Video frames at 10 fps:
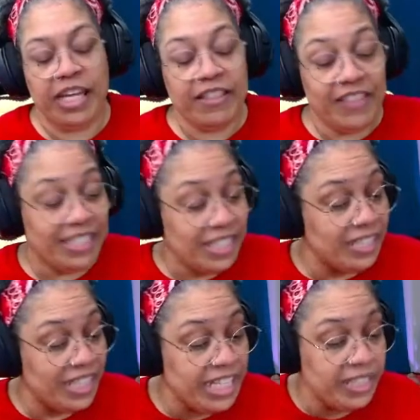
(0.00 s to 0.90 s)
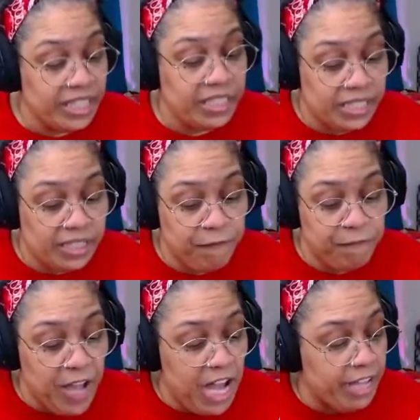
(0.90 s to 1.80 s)
This is a
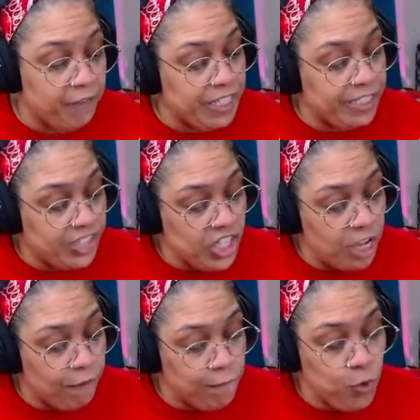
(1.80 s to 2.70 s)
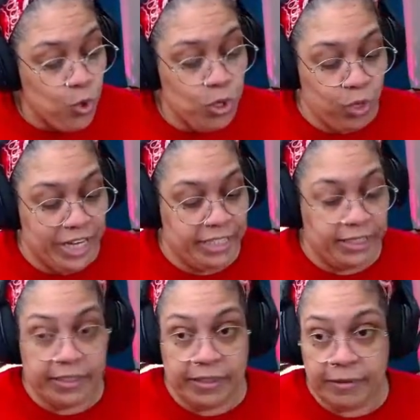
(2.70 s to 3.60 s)
5. It's not a 4
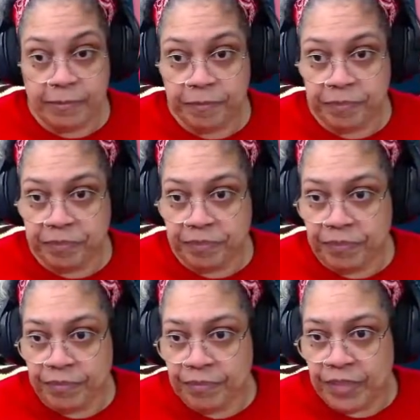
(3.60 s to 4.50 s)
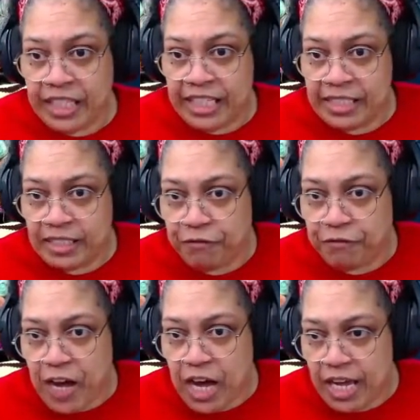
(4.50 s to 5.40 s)
weight. It is a
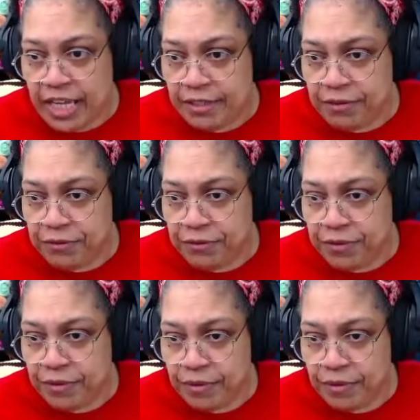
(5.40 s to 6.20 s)
5.